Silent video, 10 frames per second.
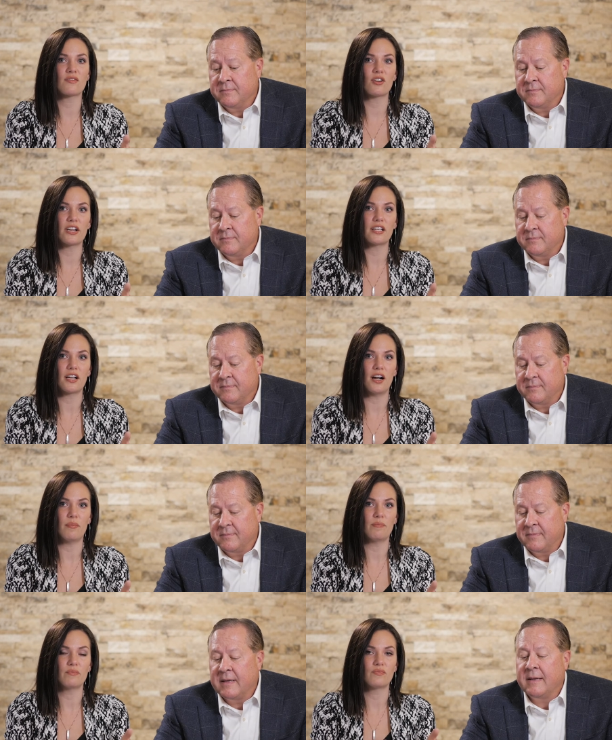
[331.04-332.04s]
Speaker 1: of her
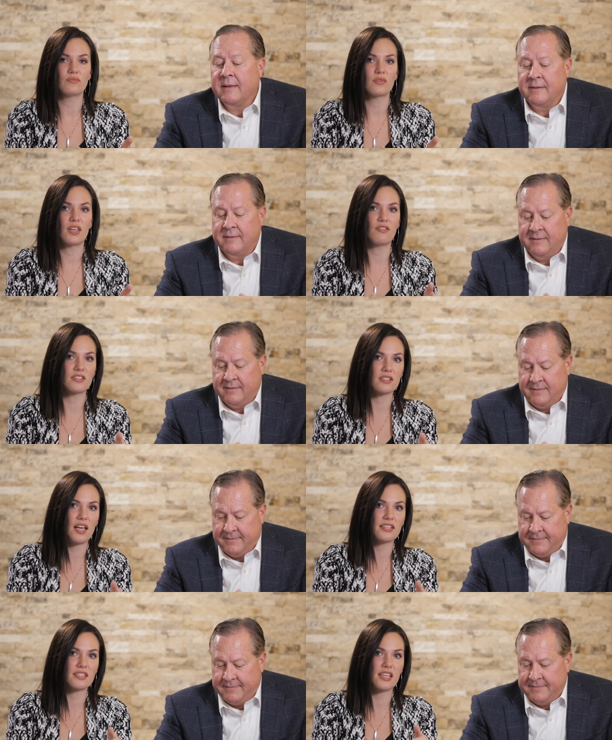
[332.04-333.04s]
income. If it's
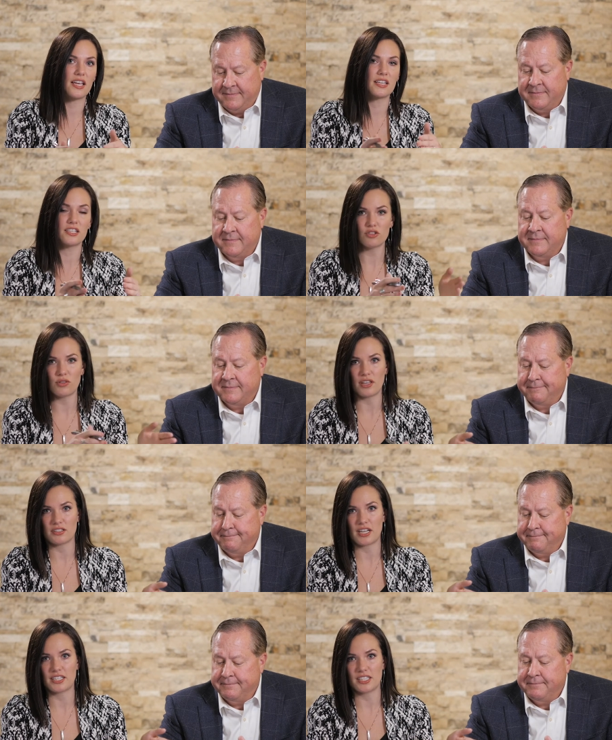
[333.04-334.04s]
less than in
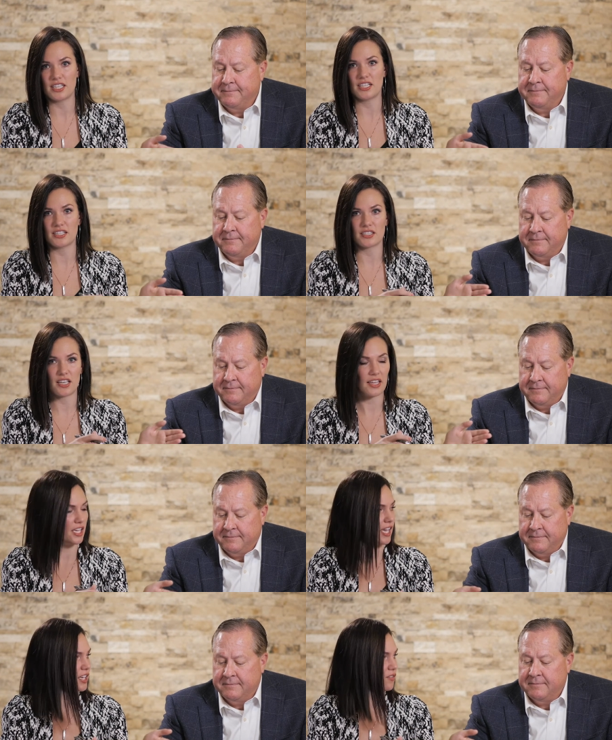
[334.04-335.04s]
2019, it's I
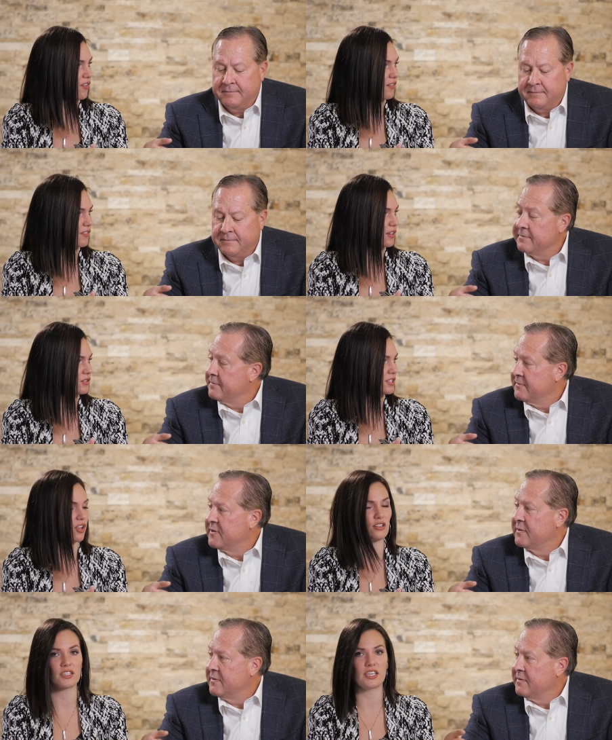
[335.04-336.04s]
think
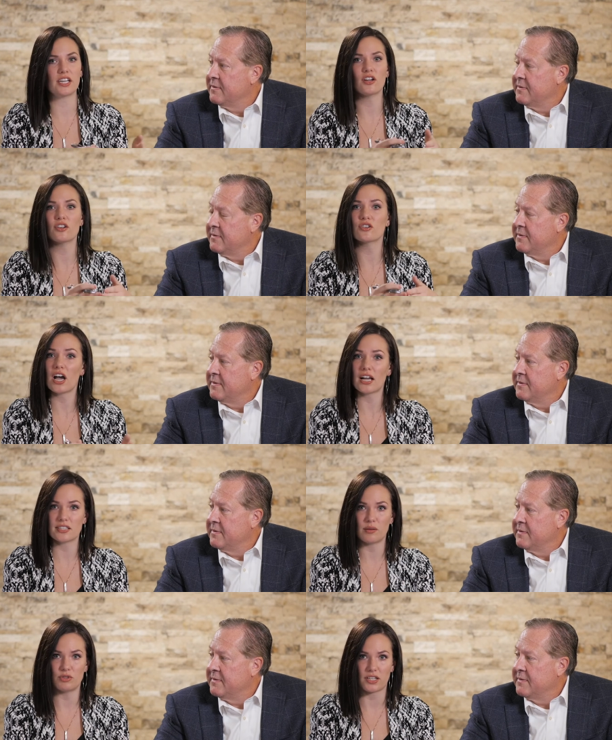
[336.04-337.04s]
$85,000 a year, you're not
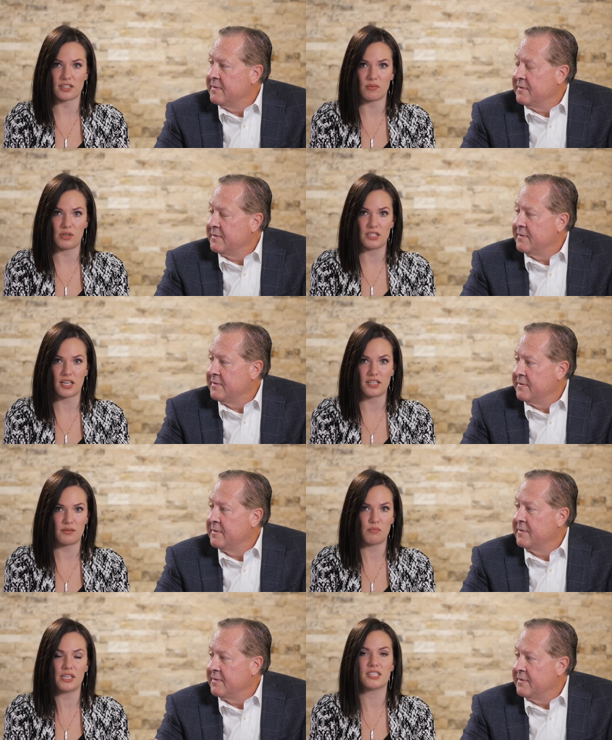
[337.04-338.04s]
subject to the mean
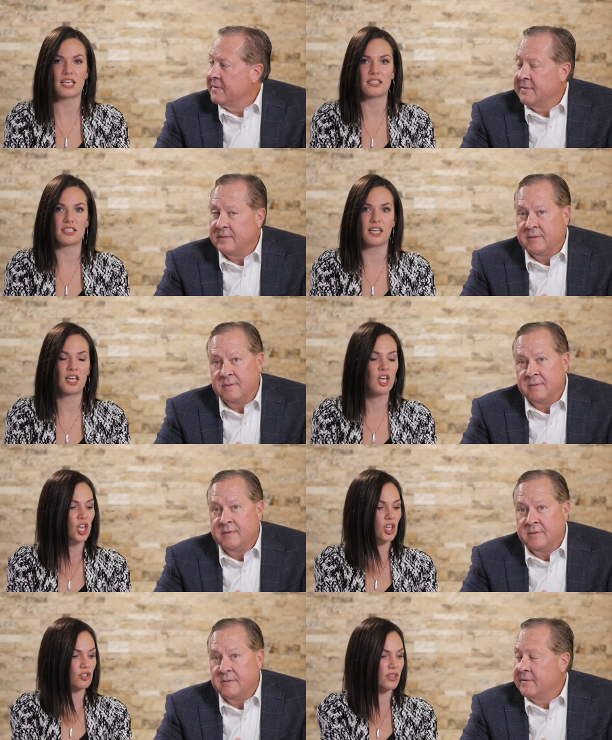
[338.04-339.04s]
test, means testing.
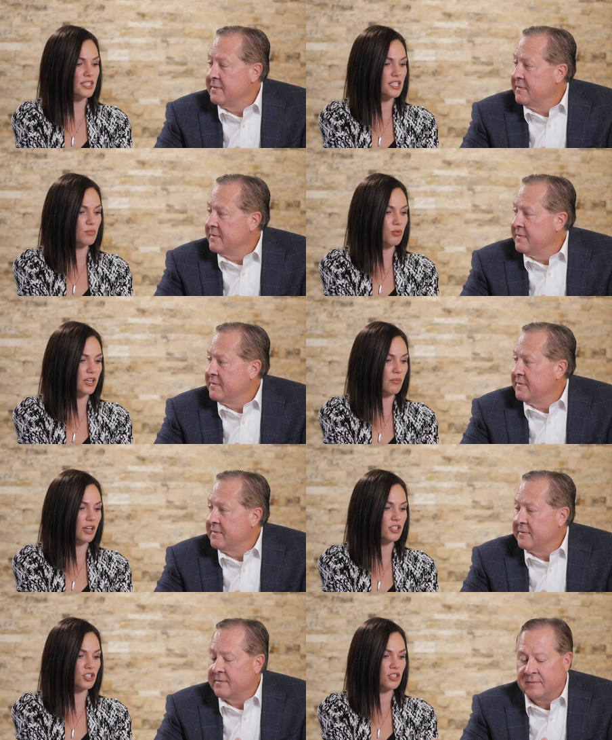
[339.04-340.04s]
So this is pretty
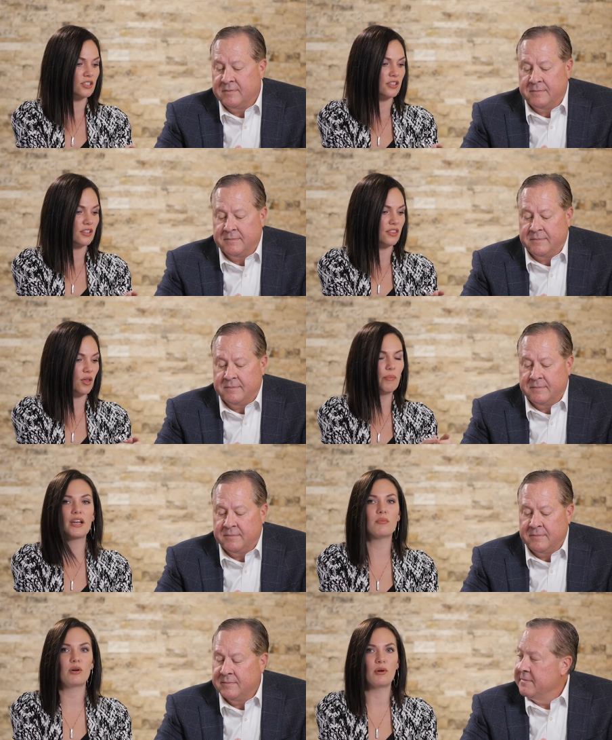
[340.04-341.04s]
much the
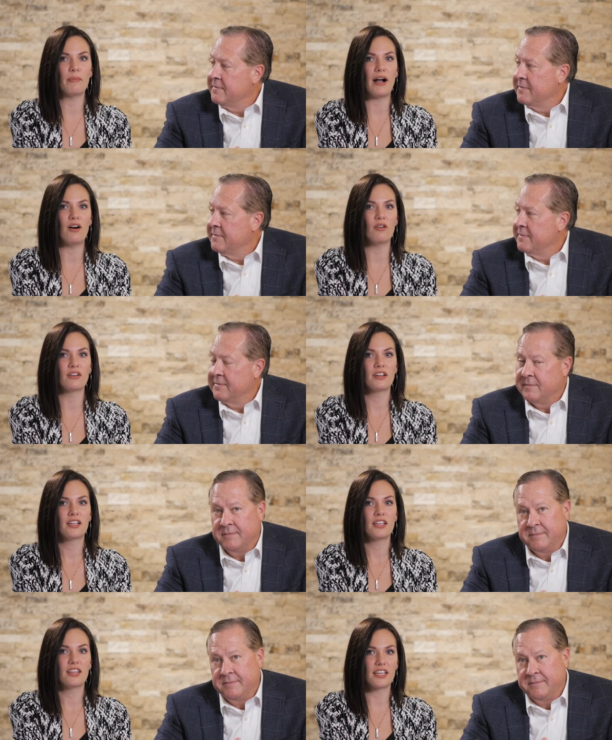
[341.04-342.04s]
minimum amount
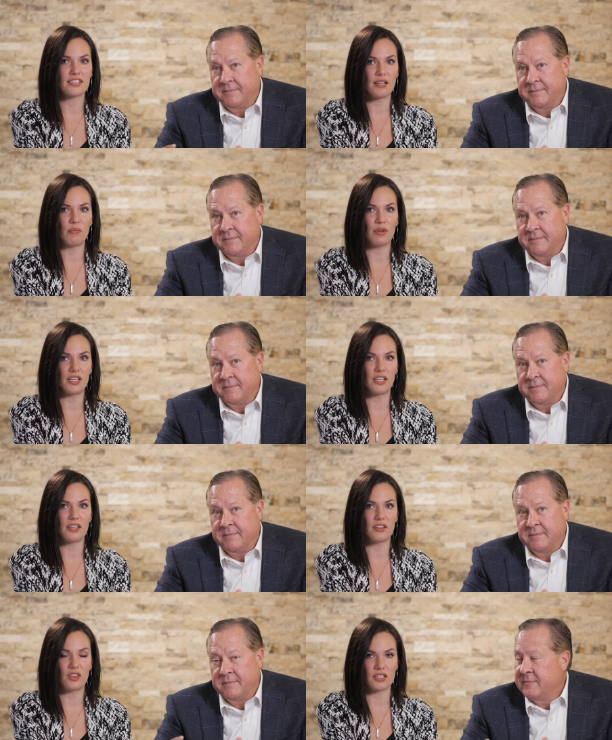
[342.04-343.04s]
that
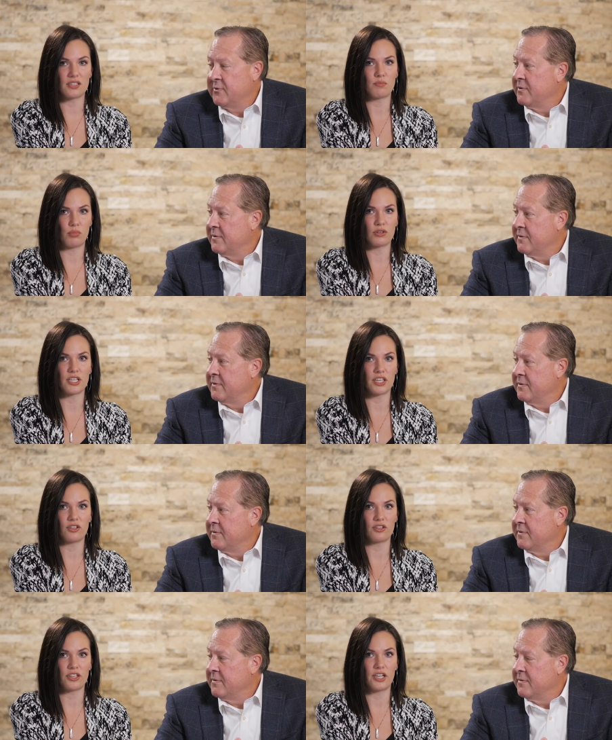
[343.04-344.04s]
somebody this
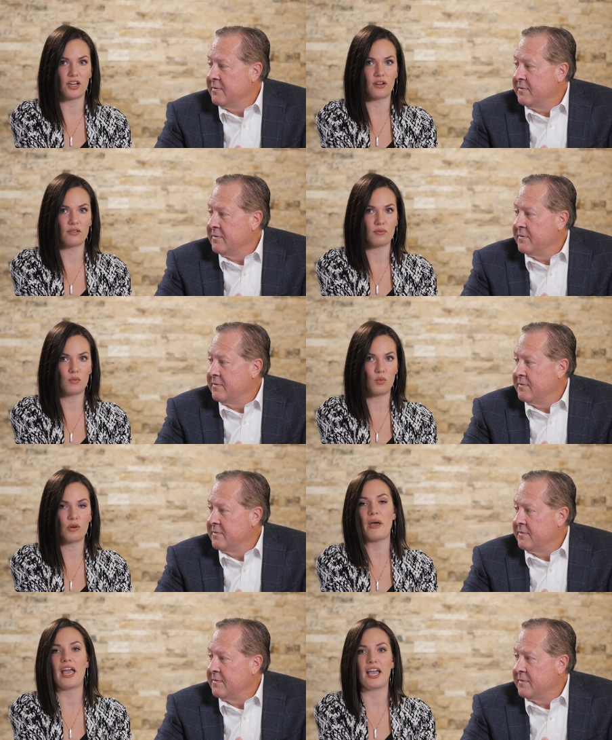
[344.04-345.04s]
particular year
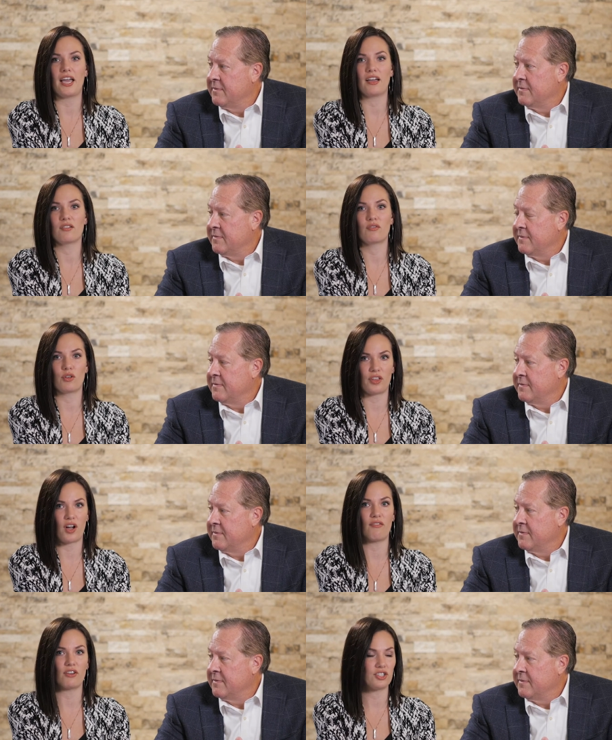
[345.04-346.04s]
would pay for the
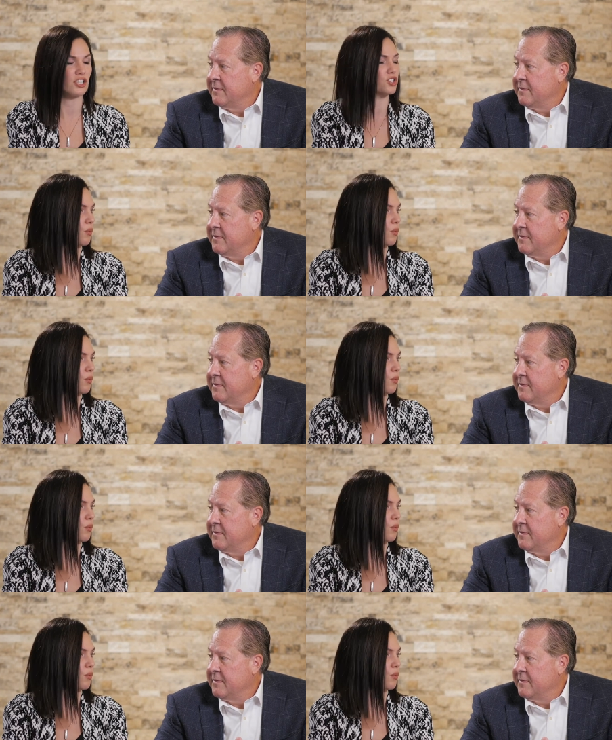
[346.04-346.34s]
coverage that she